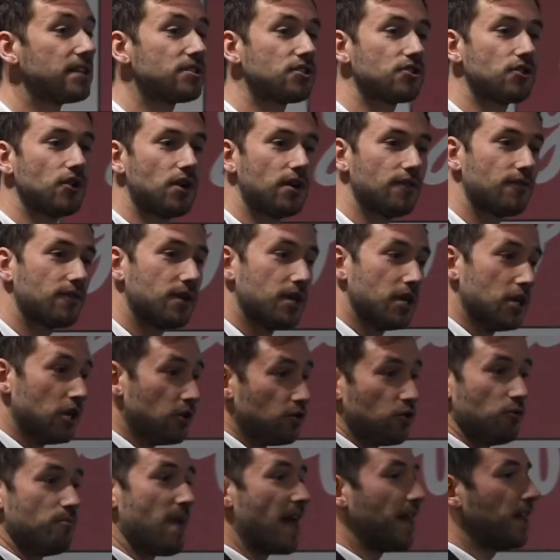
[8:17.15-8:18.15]
serve
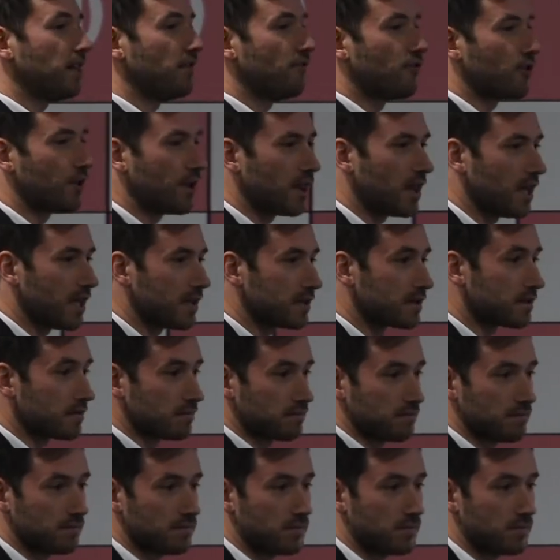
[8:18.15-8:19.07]
to many different things.